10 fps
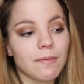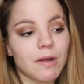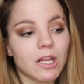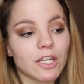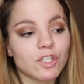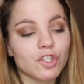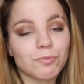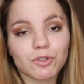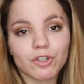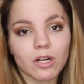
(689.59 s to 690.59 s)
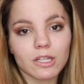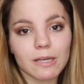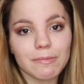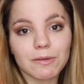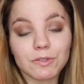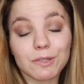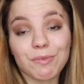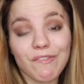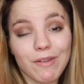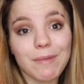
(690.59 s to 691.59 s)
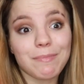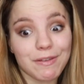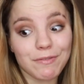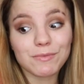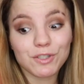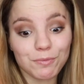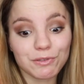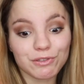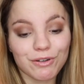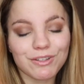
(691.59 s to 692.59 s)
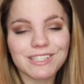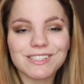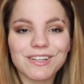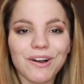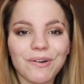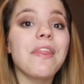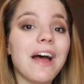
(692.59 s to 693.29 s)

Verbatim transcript: I'm not, like, super struggling, but it was to prevent me from super struggling, so.